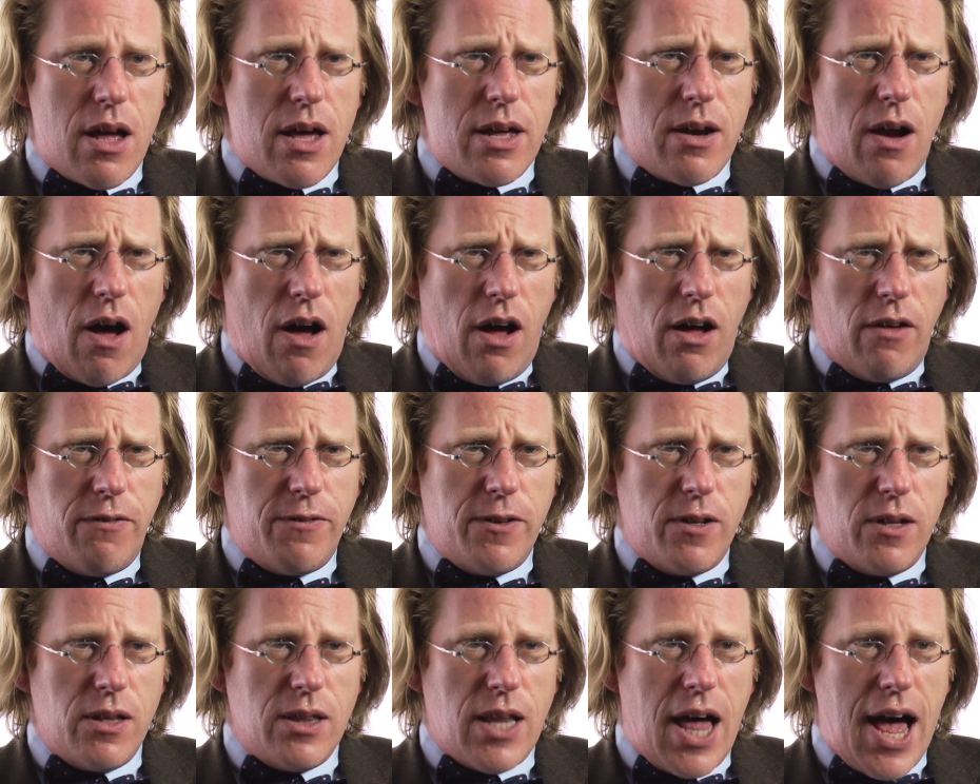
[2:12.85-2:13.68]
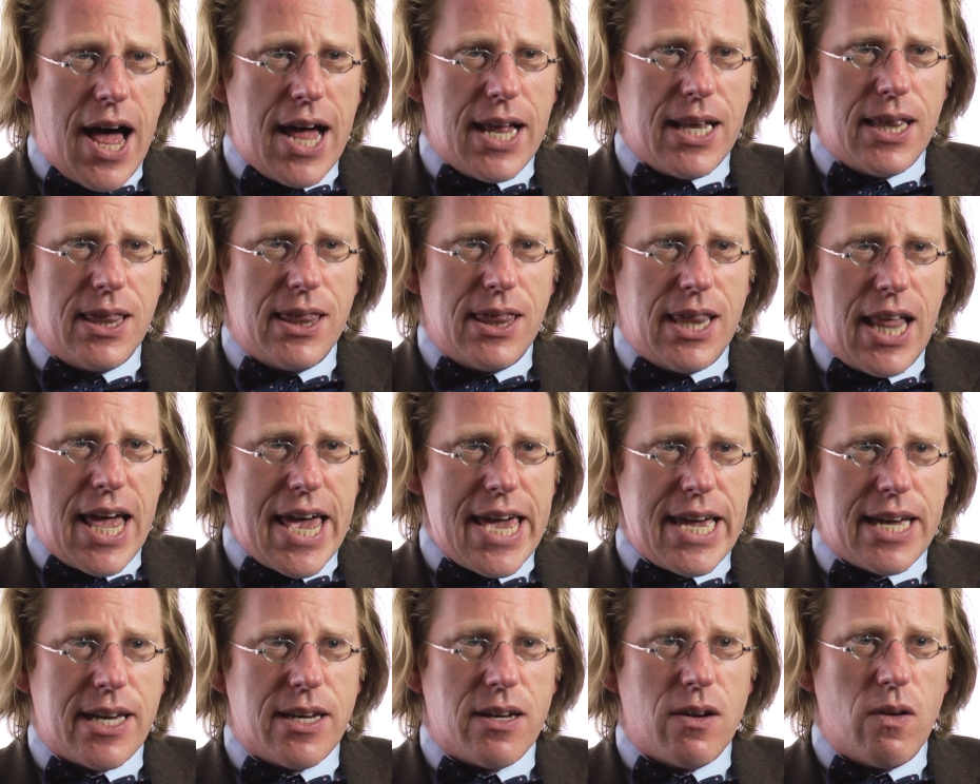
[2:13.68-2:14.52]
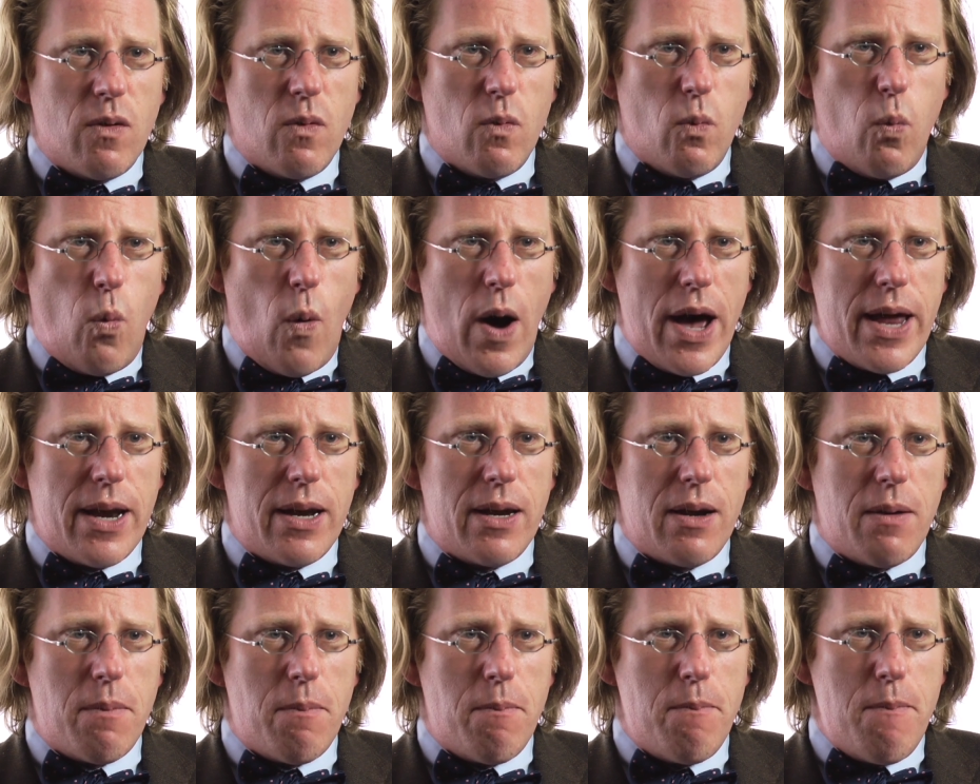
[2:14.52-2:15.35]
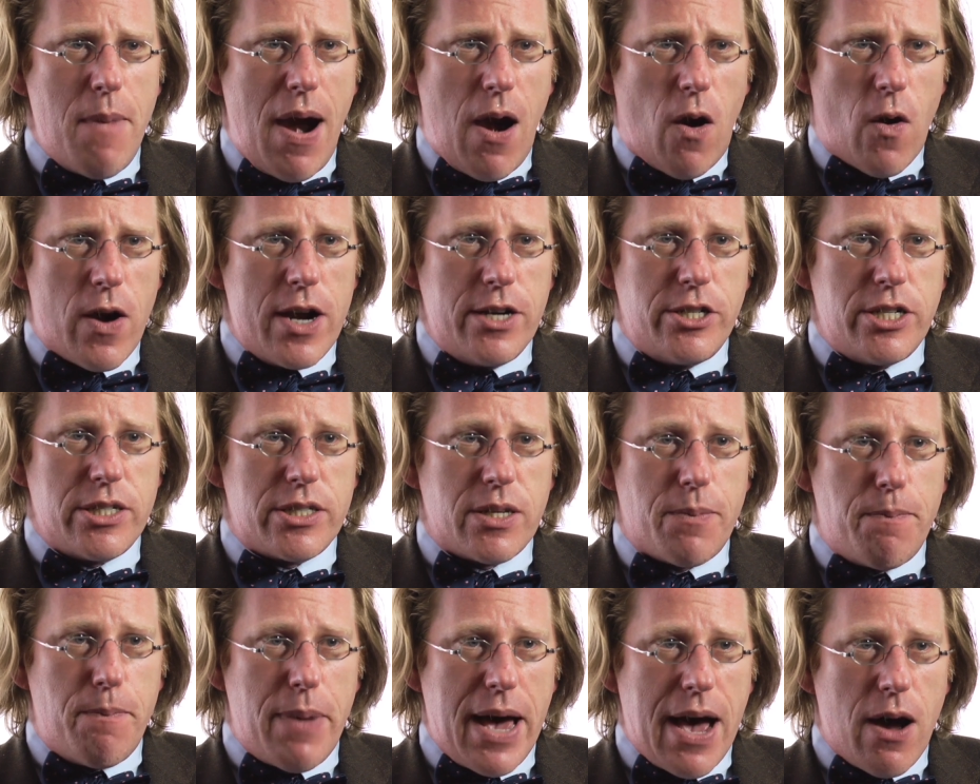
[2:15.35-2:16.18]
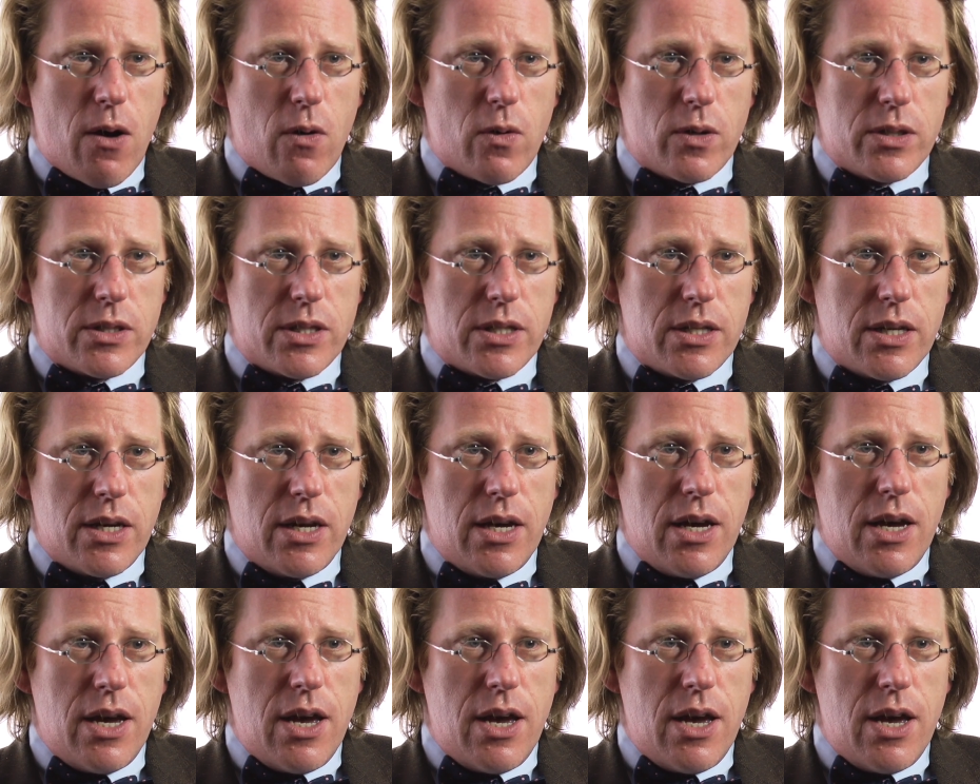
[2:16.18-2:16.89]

an awful lot like what marriage is about.